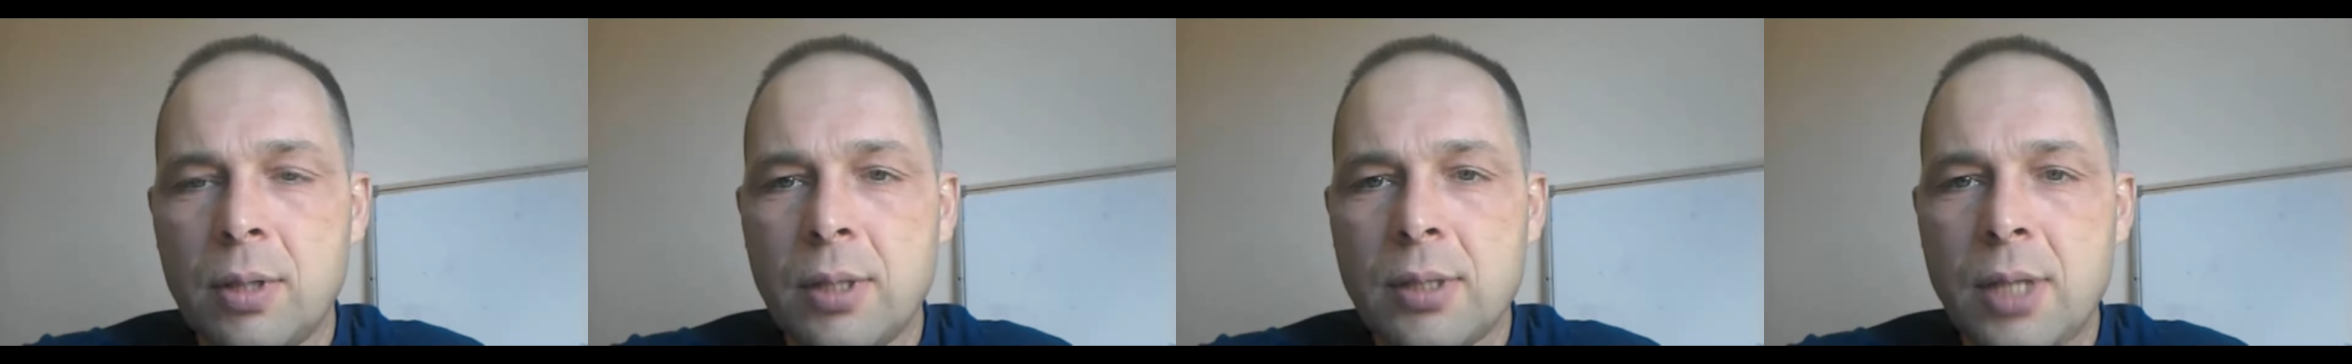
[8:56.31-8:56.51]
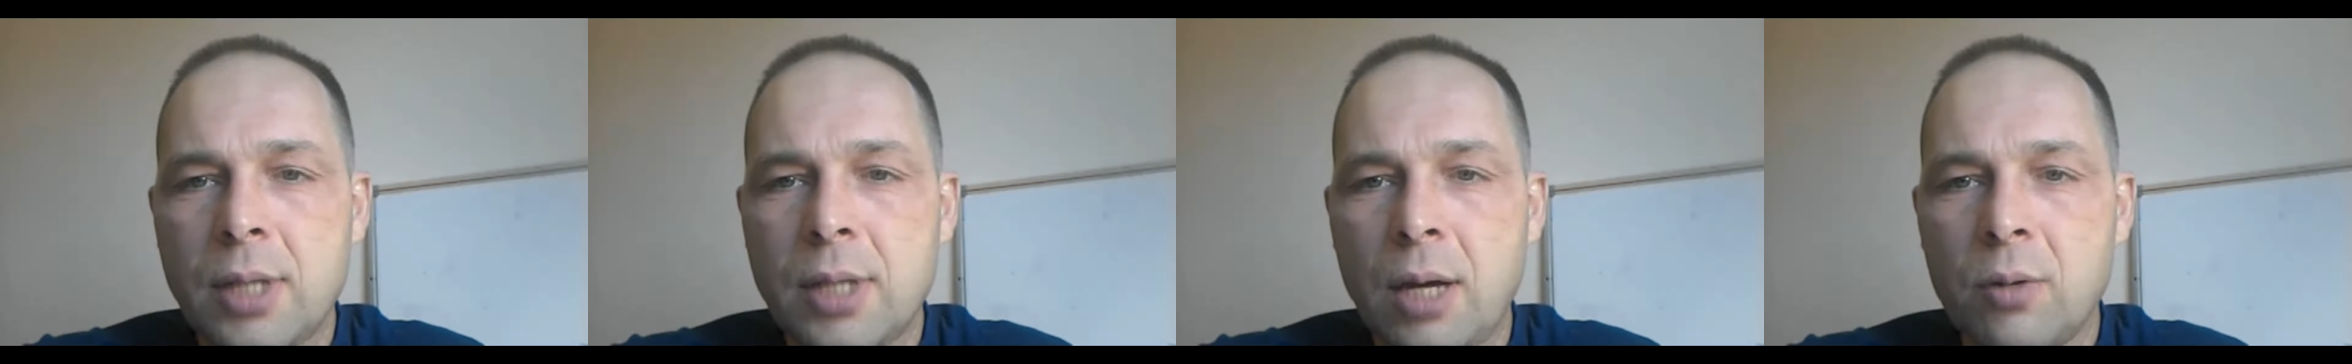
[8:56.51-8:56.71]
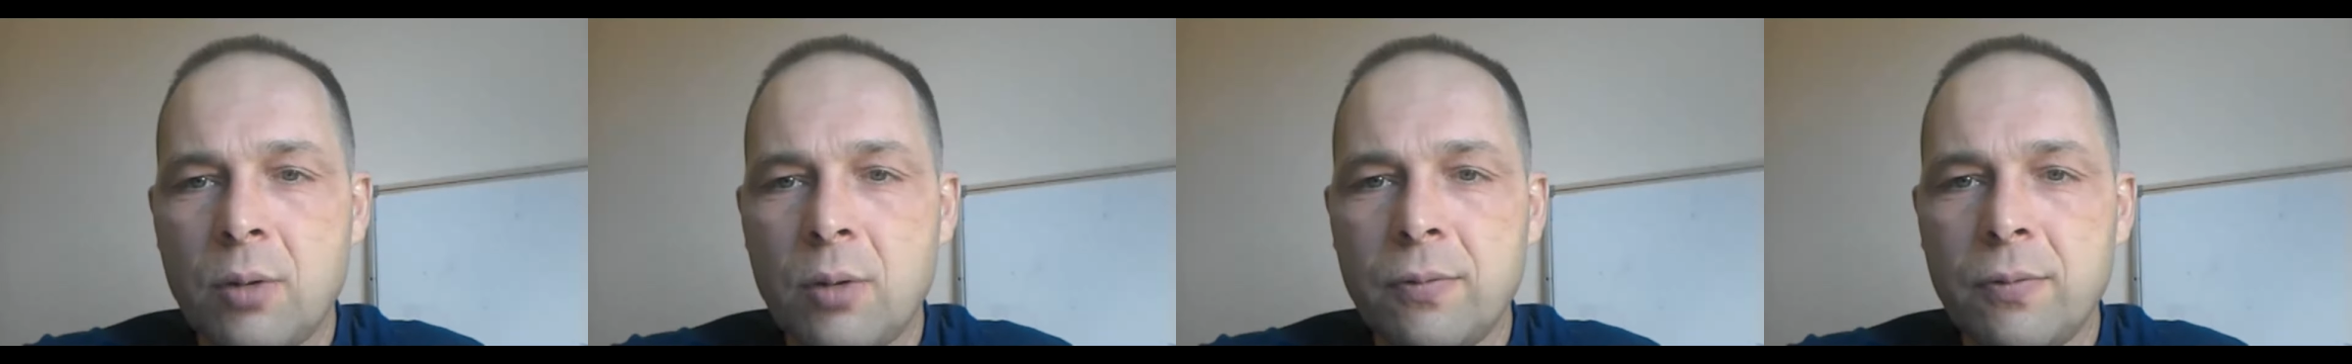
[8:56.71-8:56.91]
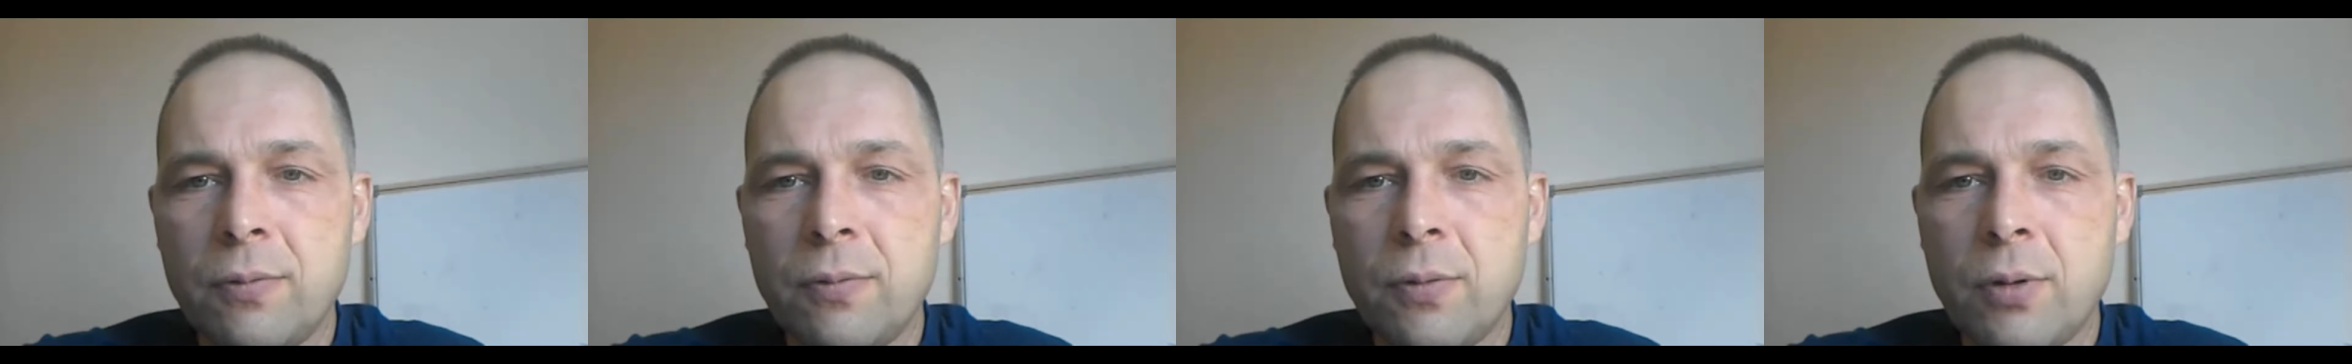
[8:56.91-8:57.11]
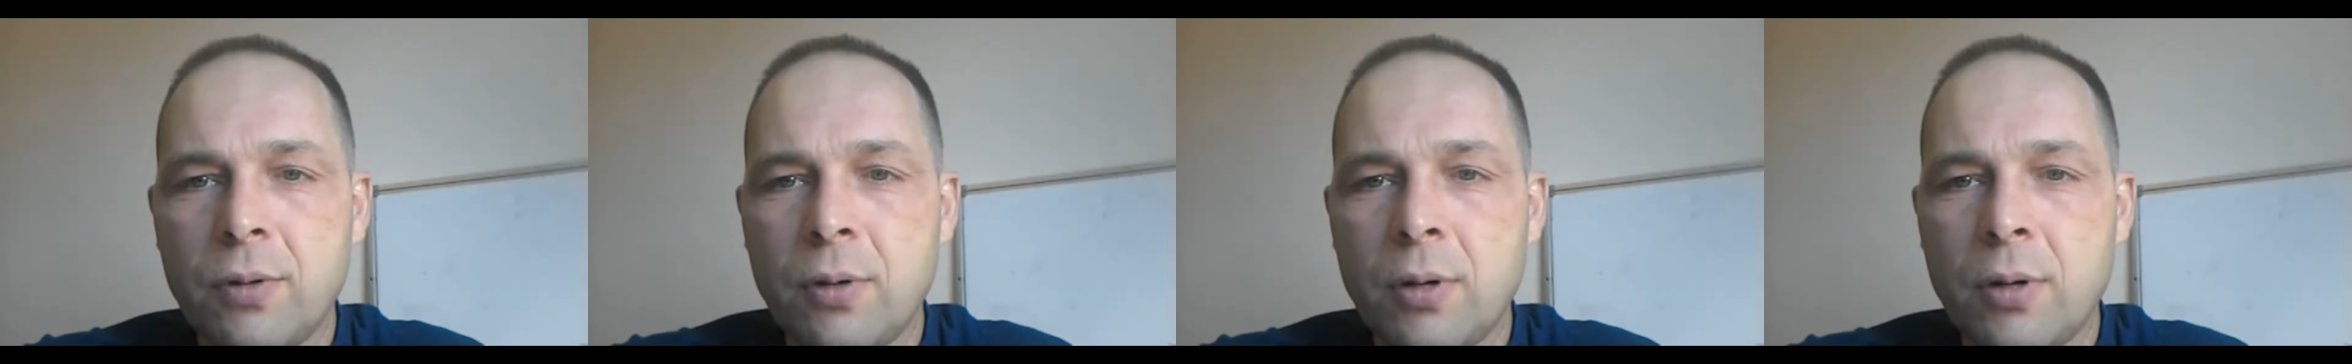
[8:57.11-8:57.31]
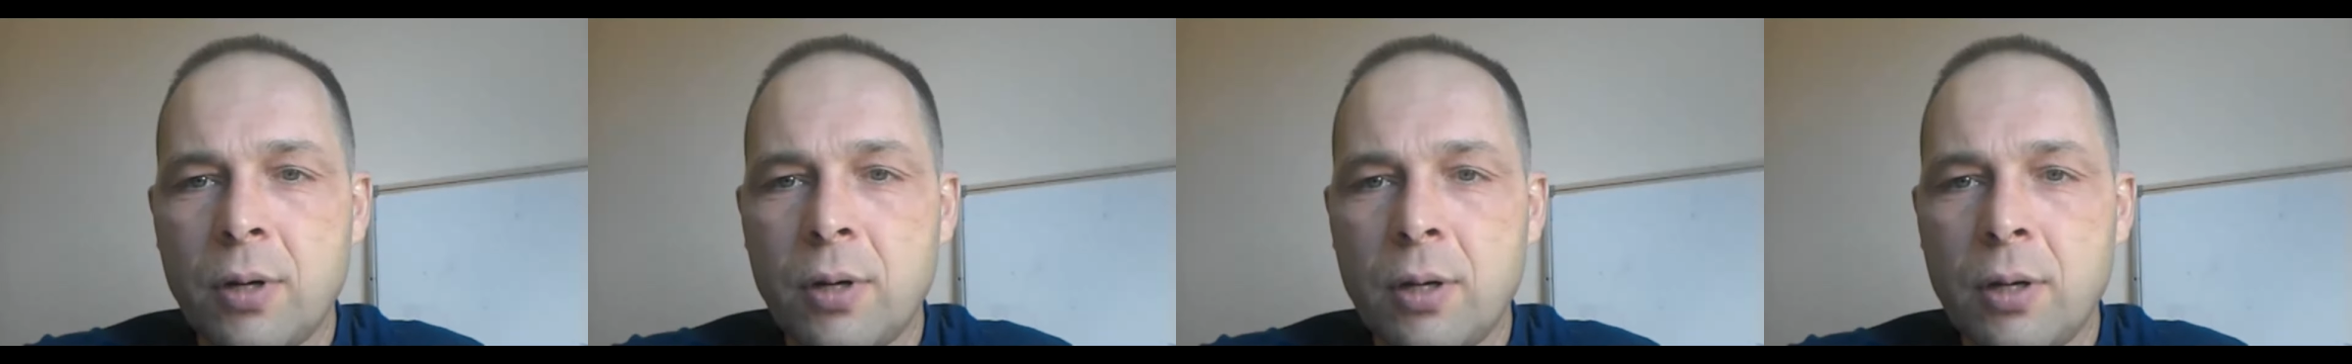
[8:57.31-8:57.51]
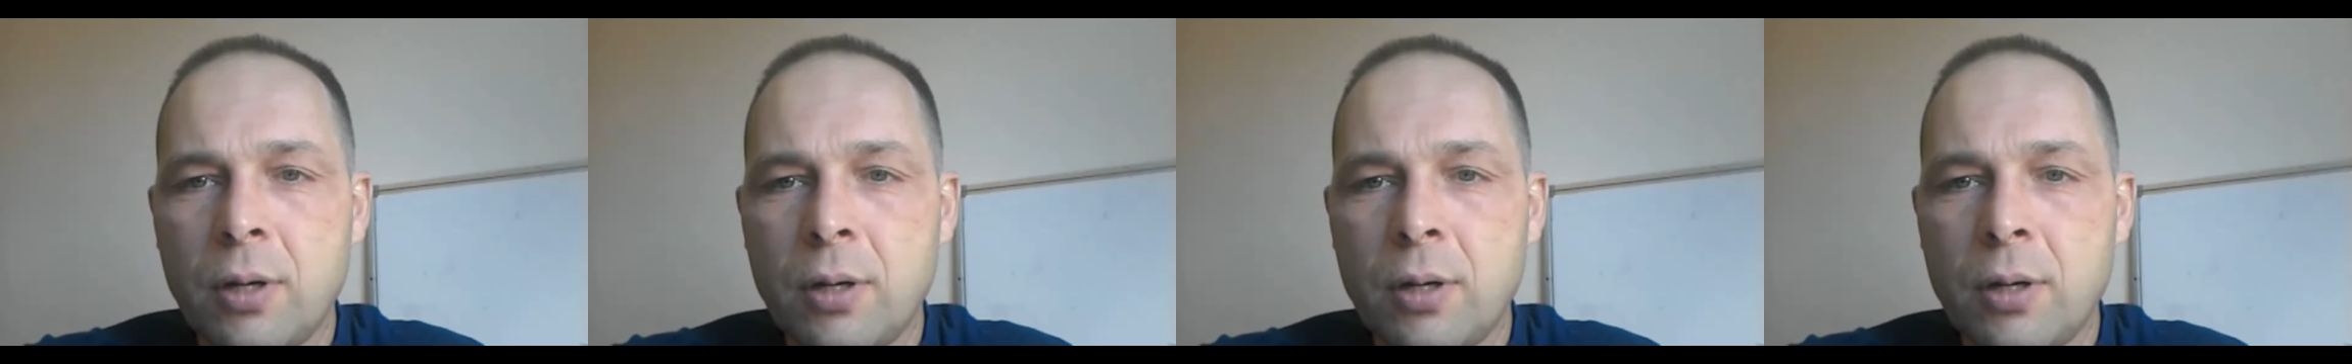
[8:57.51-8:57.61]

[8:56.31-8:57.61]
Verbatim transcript: sound for